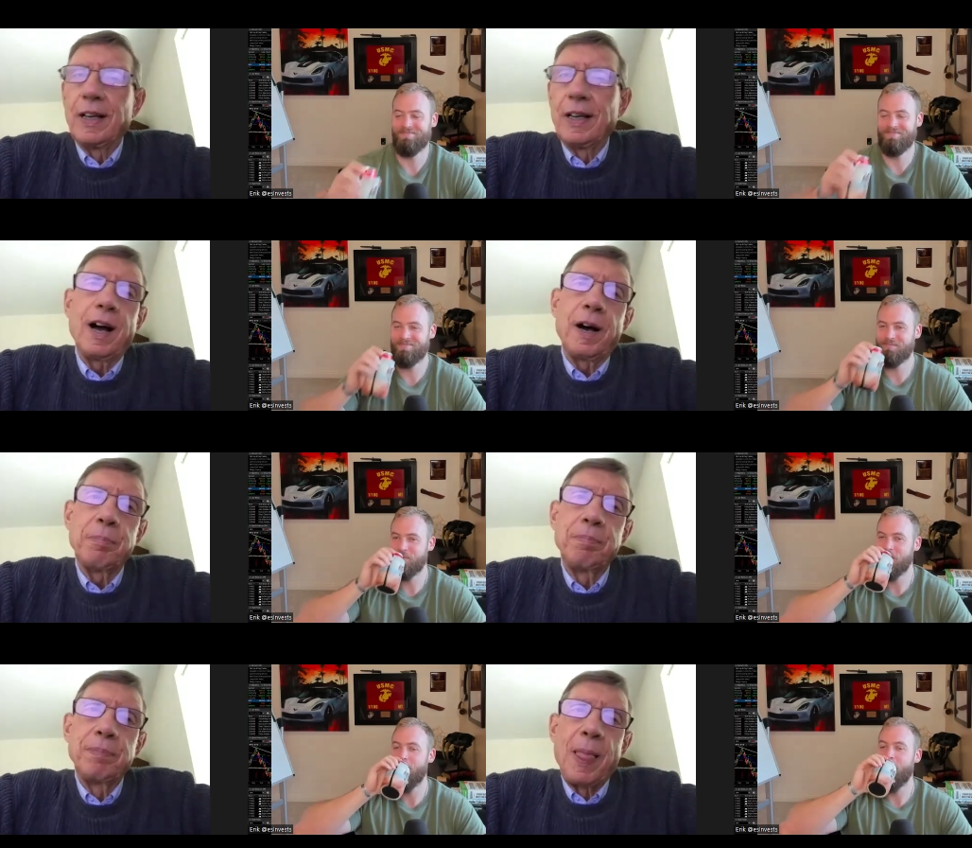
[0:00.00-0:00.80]

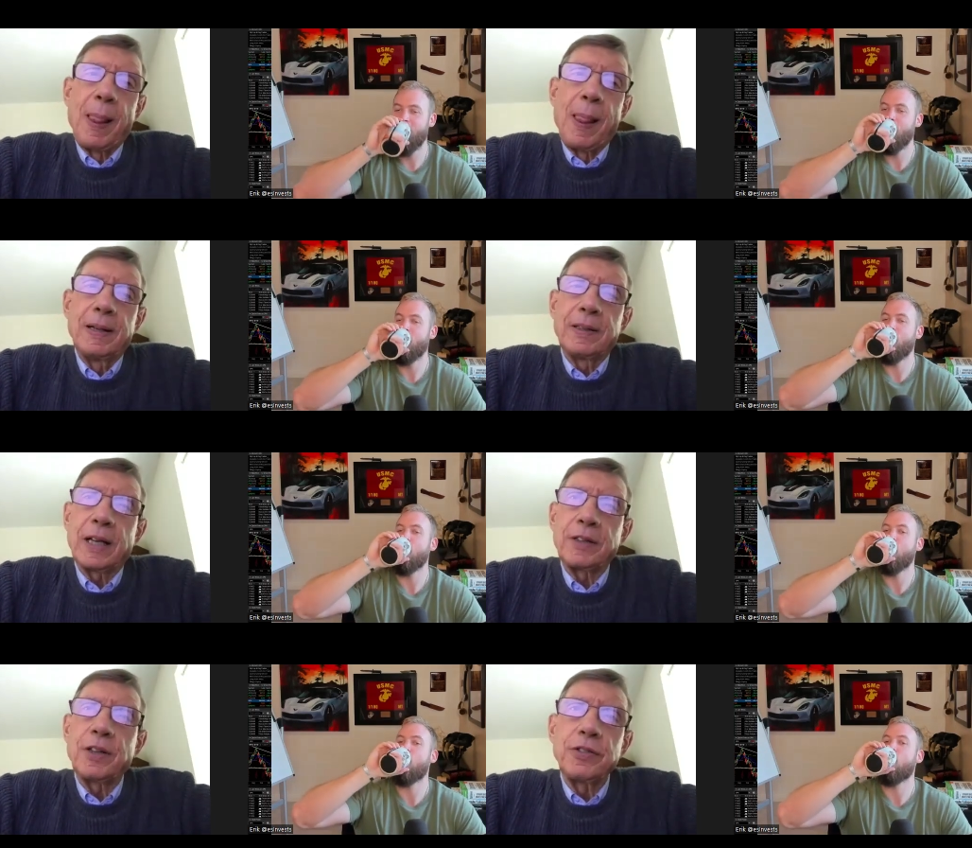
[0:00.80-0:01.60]
Speaker 1: Um,
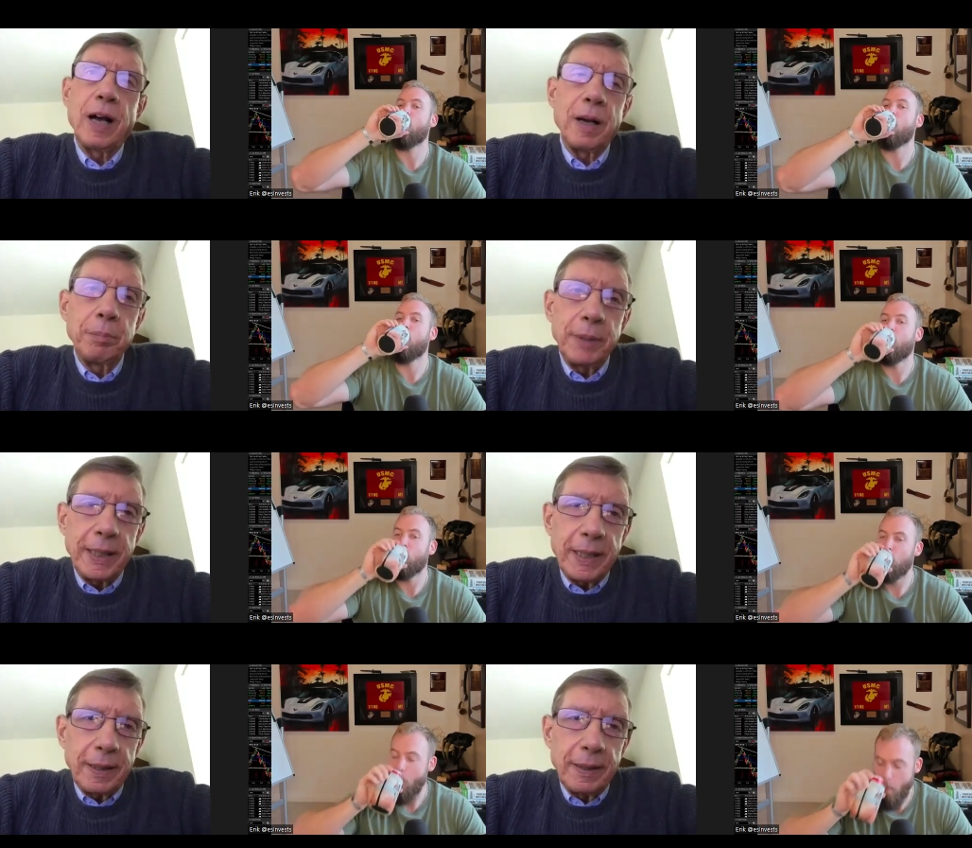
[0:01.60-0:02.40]
that does not
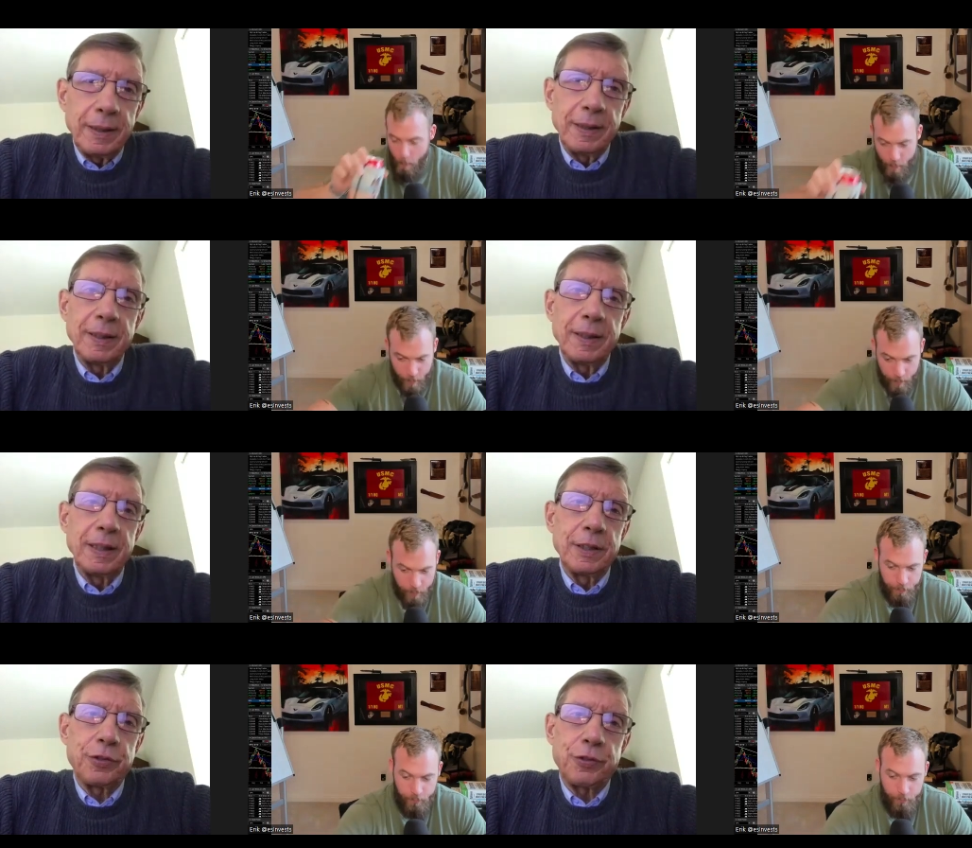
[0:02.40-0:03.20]
mean
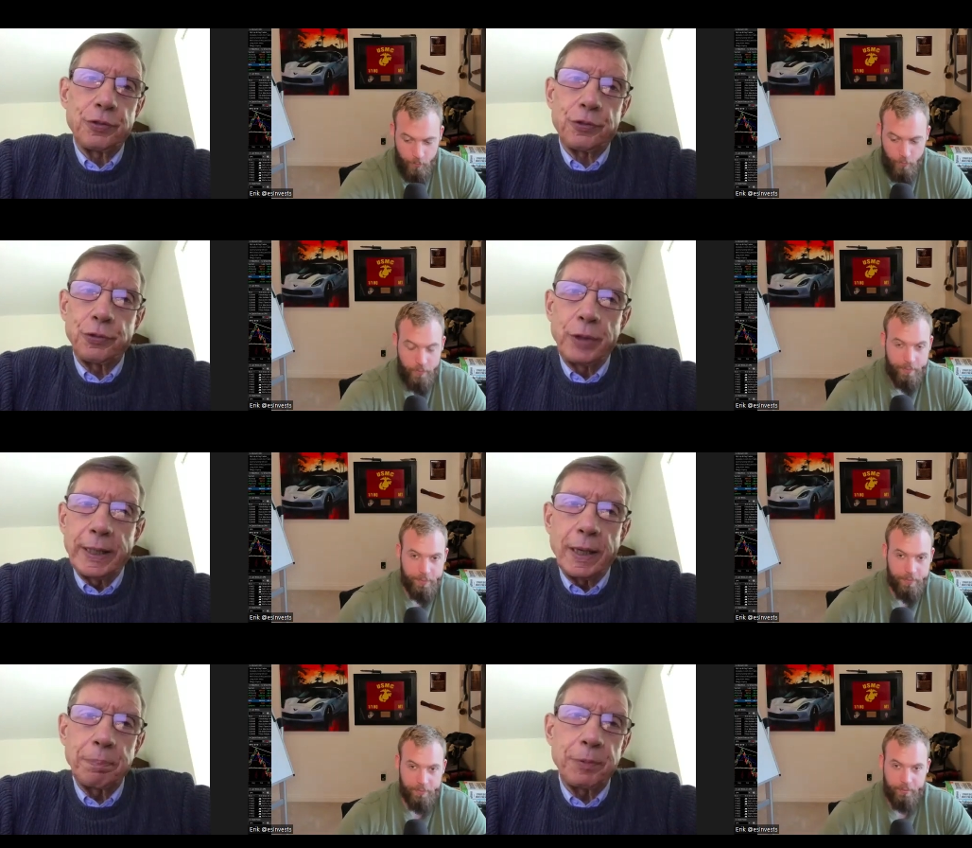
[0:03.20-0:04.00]
it's
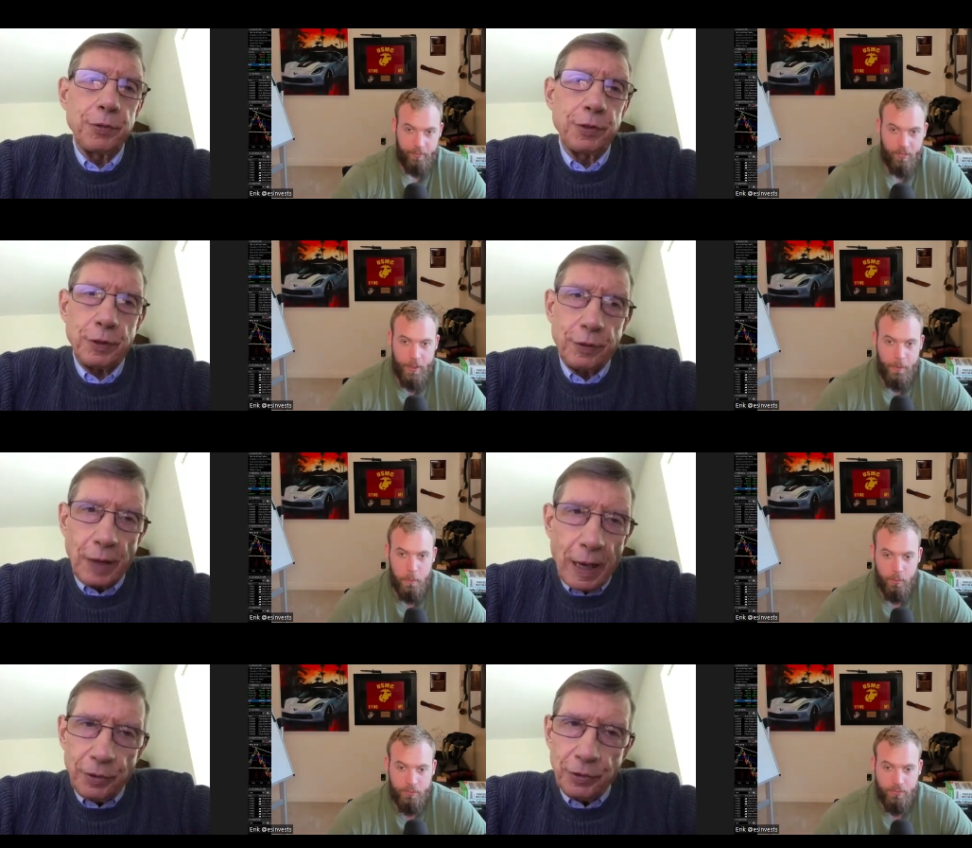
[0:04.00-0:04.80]
straight up to six
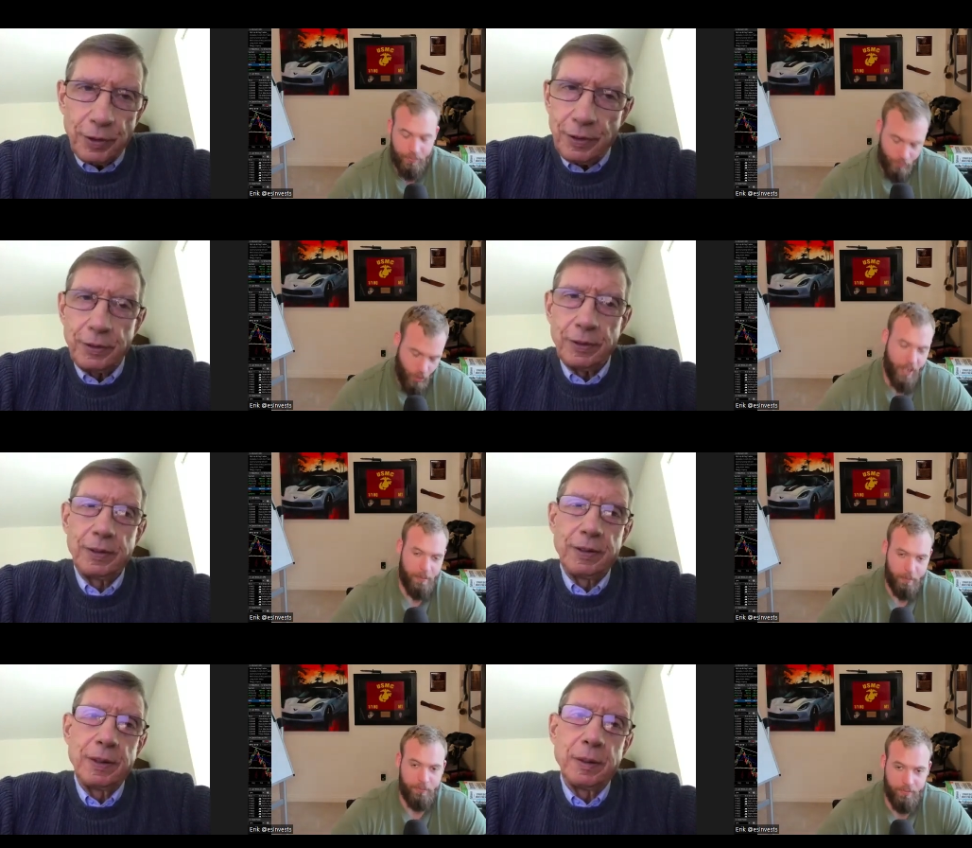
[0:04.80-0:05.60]
thousand
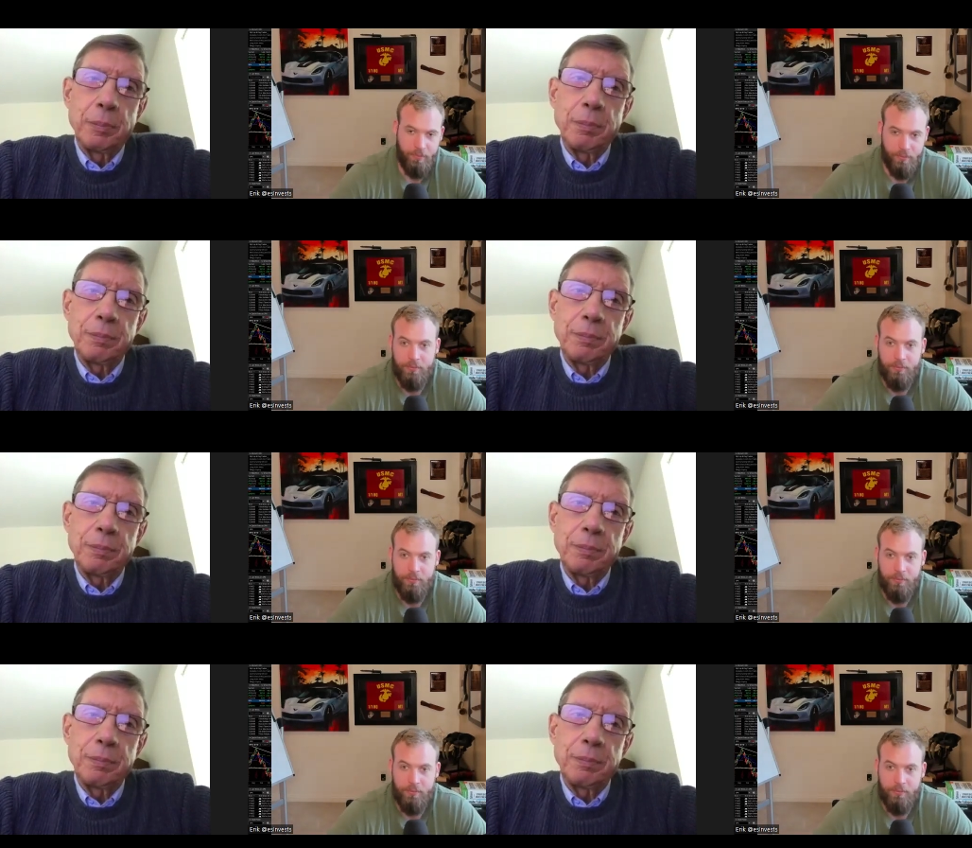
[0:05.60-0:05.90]
Right.